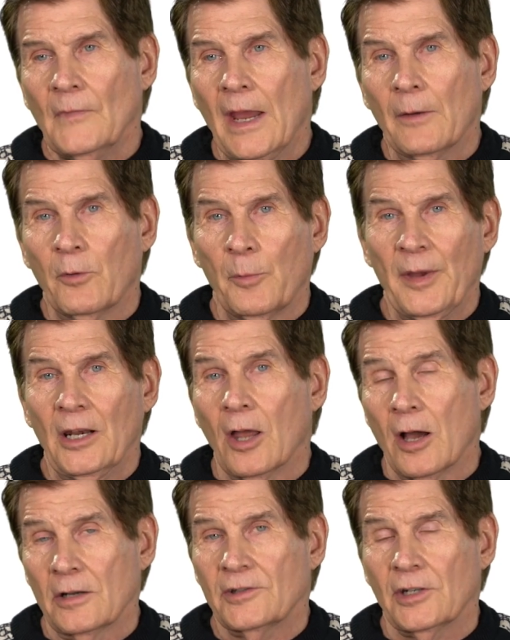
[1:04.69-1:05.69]
It will be
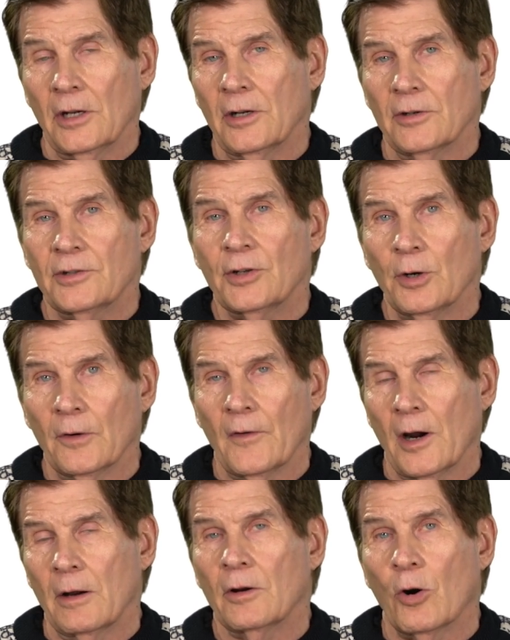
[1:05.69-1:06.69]
launched under two of
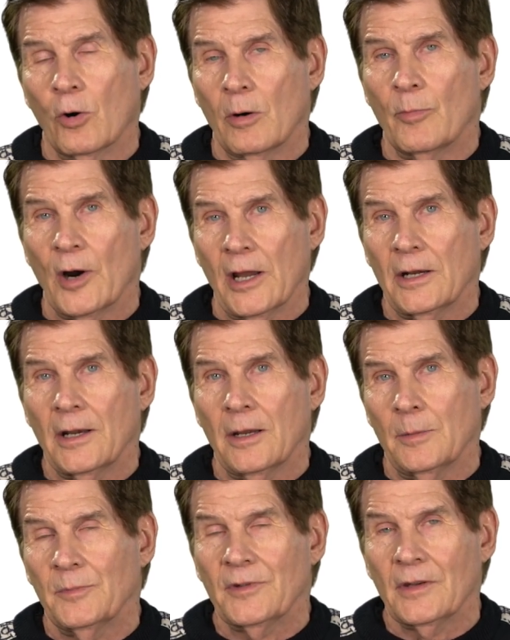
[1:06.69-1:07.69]
our core brand names.